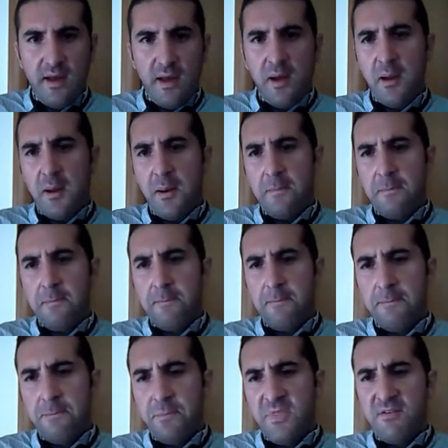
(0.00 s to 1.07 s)

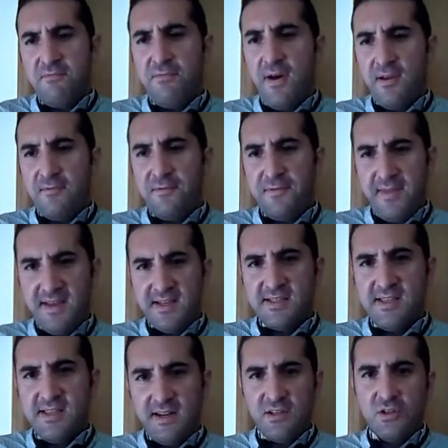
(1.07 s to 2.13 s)
the 5 things
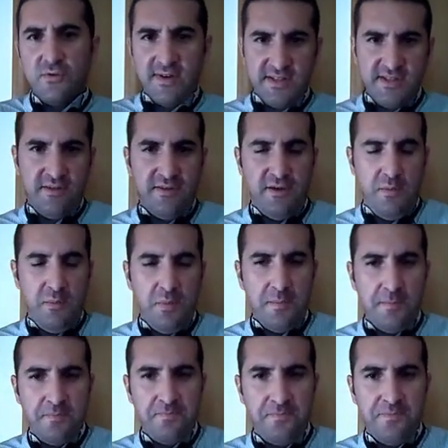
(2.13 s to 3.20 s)
that interested them.
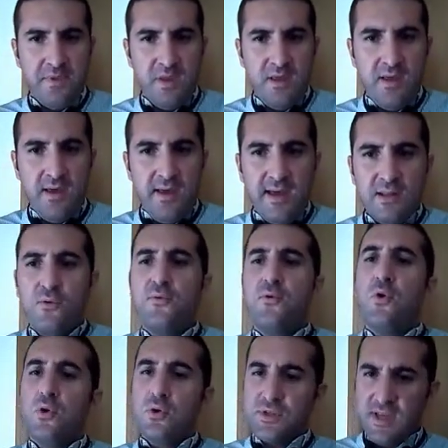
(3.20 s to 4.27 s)
And of
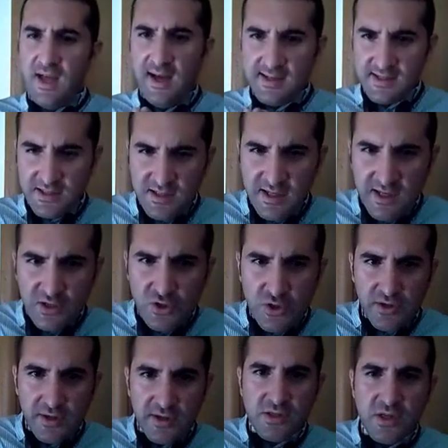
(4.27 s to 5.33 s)
course, as
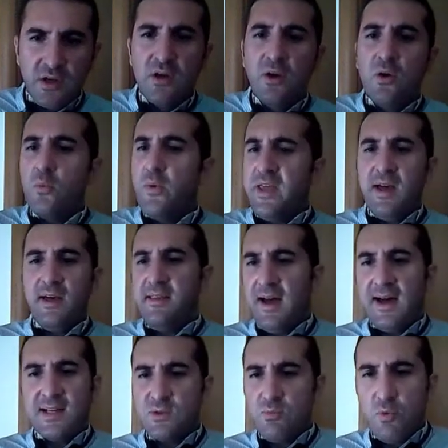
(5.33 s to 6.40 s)
teachers, we can
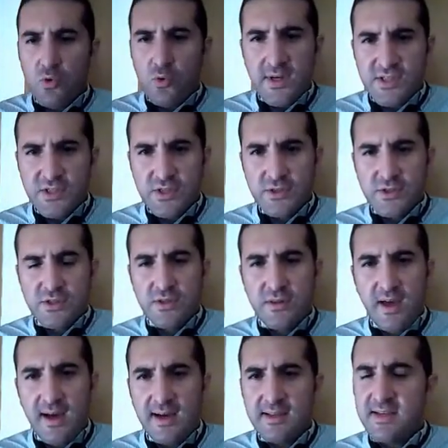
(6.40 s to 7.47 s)
add more questions to
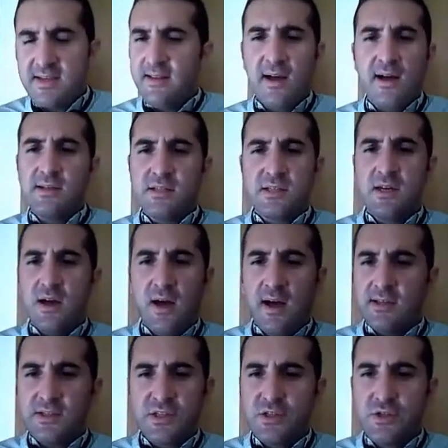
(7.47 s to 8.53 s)
that and ask
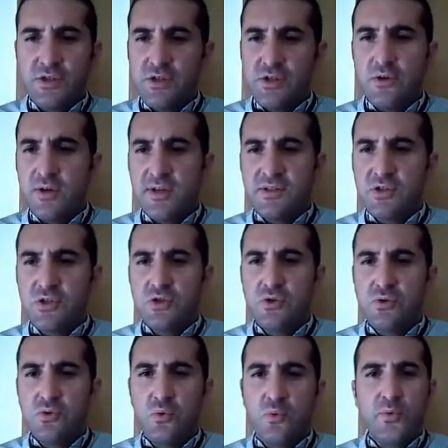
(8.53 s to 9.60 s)
students
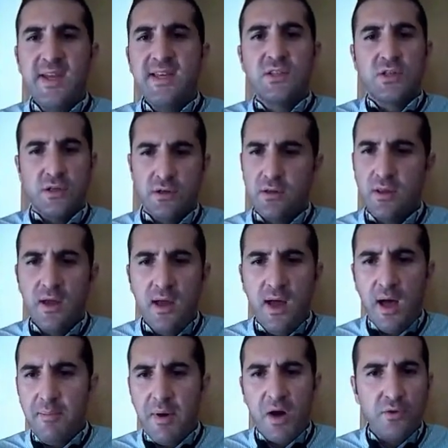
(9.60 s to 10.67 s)
to reason
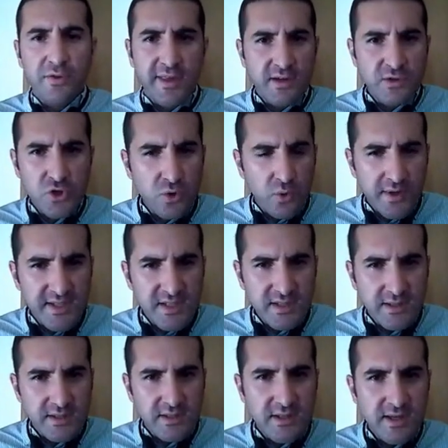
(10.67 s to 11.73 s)
about their
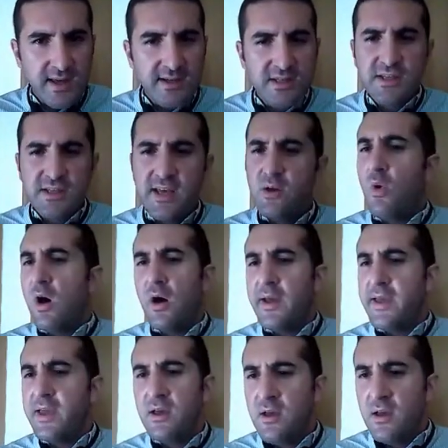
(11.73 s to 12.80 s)
choices. Yes, say
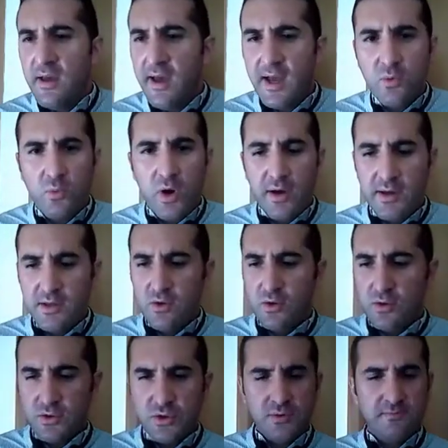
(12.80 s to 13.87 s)
why and why
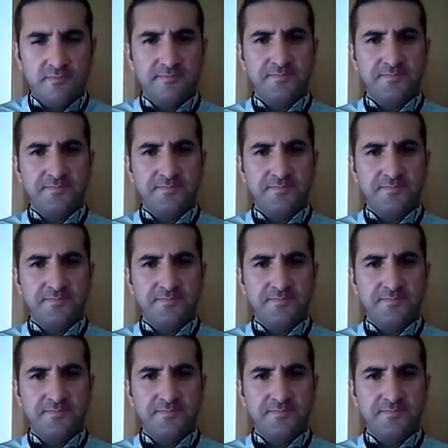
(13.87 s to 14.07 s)
not.